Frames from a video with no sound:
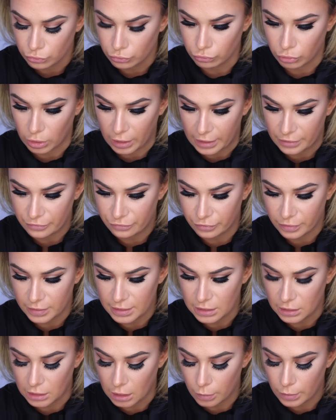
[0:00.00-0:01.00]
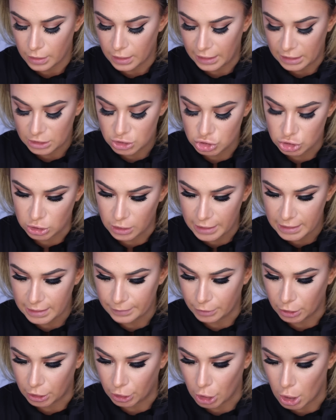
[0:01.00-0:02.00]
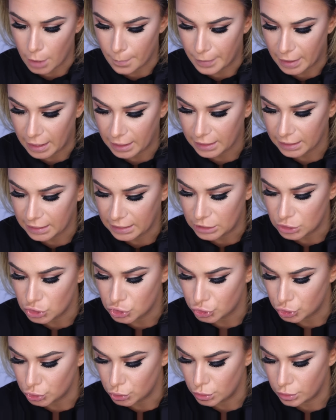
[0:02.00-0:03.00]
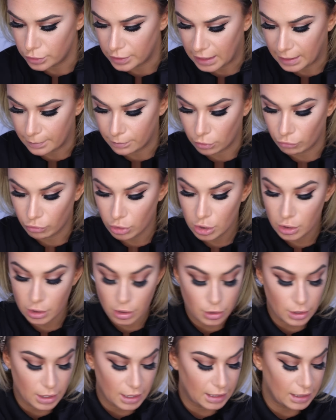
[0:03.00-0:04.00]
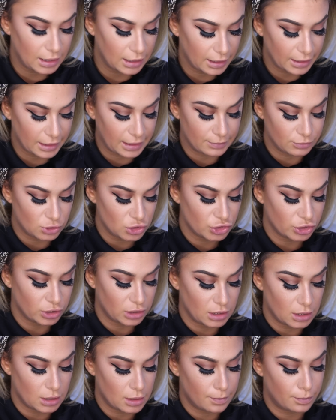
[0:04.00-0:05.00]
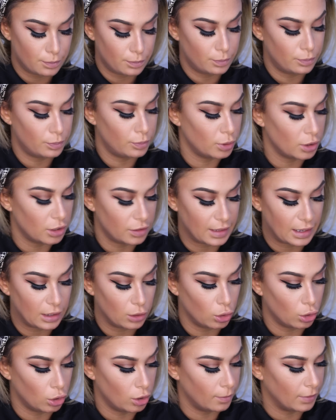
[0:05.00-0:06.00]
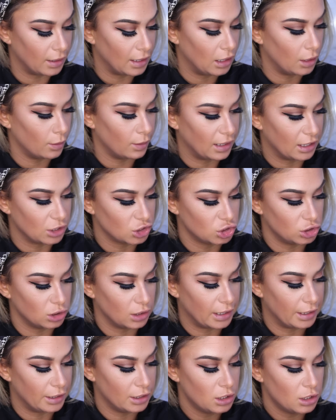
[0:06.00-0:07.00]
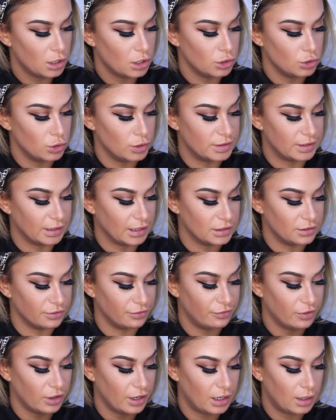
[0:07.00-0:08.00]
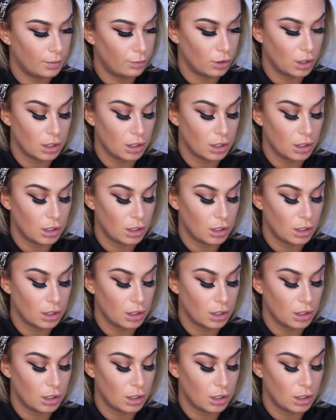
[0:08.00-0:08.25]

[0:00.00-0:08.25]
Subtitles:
Right, for the lower lash line, I'm going to go back into that Morocco colour and I'm just going to put that on my lower lash line using a definer